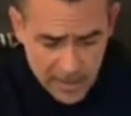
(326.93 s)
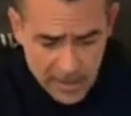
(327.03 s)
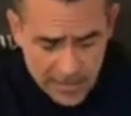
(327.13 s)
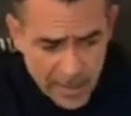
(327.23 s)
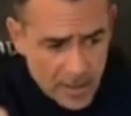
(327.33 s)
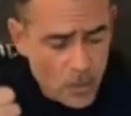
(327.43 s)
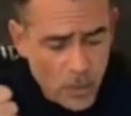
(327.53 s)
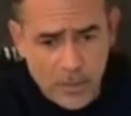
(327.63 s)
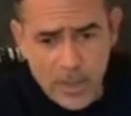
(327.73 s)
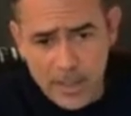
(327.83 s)
then we
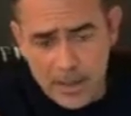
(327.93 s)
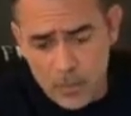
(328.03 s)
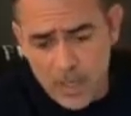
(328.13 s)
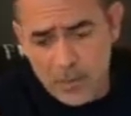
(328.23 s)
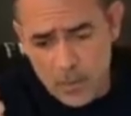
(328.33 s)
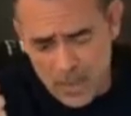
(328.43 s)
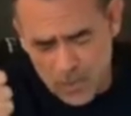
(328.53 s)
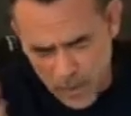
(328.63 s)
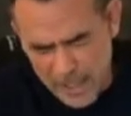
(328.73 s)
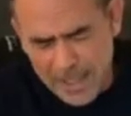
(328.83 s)

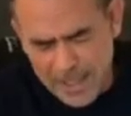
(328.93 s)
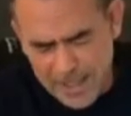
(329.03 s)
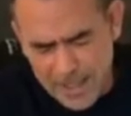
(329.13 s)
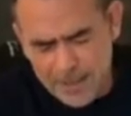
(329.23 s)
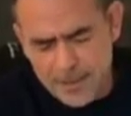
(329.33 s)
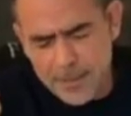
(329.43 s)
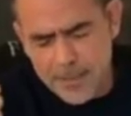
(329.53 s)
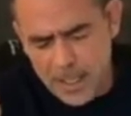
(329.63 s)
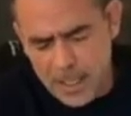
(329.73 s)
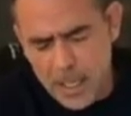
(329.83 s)
really need the
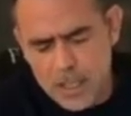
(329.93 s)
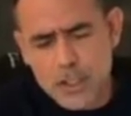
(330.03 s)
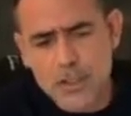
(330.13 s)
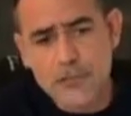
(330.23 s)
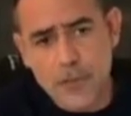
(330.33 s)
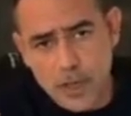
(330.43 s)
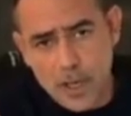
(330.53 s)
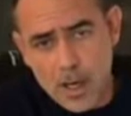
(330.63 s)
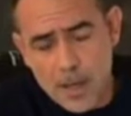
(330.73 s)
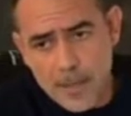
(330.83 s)
medications for
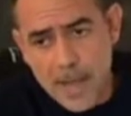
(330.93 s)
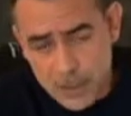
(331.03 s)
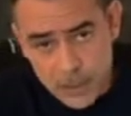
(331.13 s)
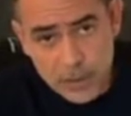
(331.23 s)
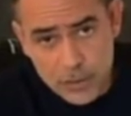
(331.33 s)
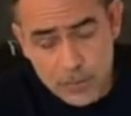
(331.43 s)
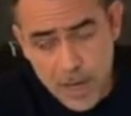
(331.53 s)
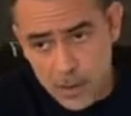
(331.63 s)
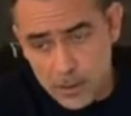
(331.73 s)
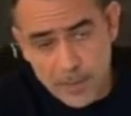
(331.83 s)

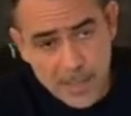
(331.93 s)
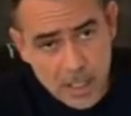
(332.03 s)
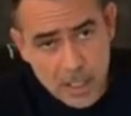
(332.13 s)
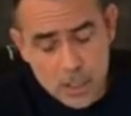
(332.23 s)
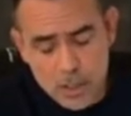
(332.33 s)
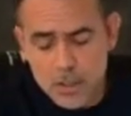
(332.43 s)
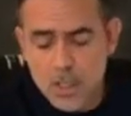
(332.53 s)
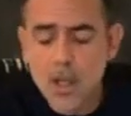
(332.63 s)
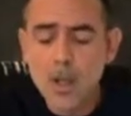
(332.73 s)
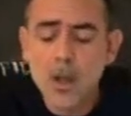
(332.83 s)
antiretrovirals medication,
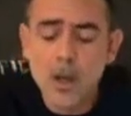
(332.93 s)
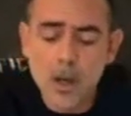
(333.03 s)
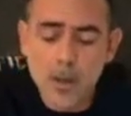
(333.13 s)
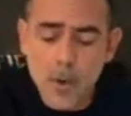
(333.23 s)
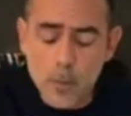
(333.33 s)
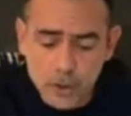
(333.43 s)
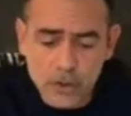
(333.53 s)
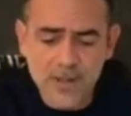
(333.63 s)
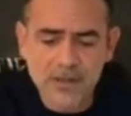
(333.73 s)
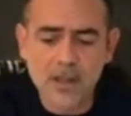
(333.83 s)

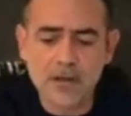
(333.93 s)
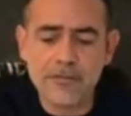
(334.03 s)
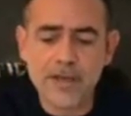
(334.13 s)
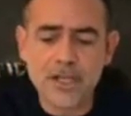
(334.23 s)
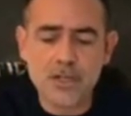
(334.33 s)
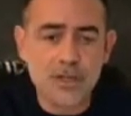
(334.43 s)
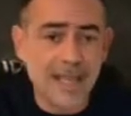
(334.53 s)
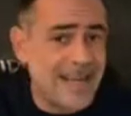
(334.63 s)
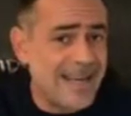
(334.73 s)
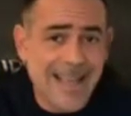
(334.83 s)
opportunistic infections,
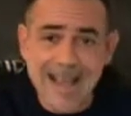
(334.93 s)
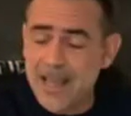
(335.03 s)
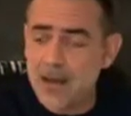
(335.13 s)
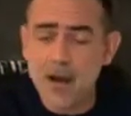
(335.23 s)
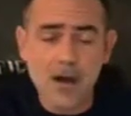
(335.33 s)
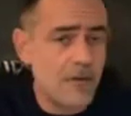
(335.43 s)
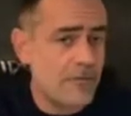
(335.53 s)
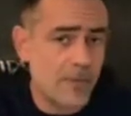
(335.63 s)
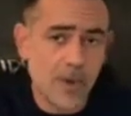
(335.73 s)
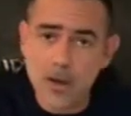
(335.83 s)
any kind of
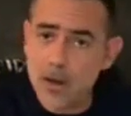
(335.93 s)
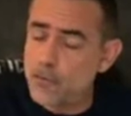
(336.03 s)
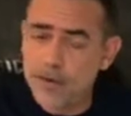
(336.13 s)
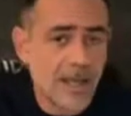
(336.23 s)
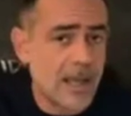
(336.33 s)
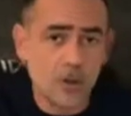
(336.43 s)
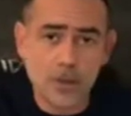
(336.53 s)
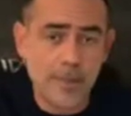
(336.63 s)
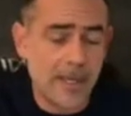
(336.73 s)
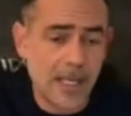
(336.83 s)

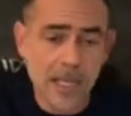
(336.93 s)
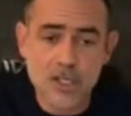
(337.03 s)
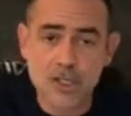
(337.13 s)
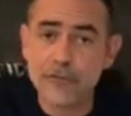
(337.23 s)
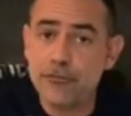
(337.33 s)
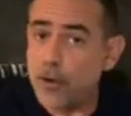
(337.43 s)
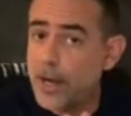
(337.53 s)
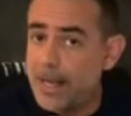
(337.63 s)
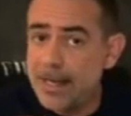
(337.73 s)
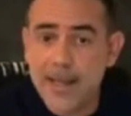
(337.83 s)
over-the-counter medication for
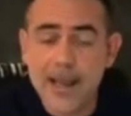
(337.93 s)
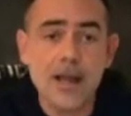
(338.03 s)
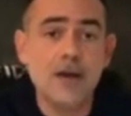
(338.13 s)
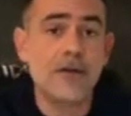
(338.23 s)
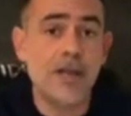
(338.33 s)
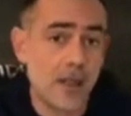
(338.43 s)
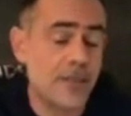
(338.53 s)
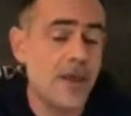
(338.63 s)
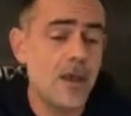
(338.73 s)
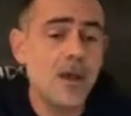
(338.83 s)
any kind of health
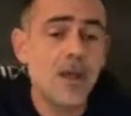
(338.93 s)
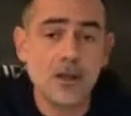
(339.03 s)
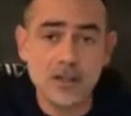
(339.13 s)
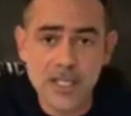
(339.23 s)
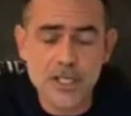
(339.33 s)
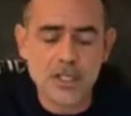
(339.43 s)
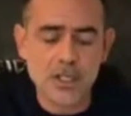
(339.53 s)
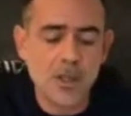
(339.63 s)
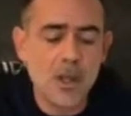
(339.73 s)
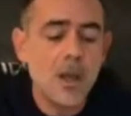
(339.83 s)
condition.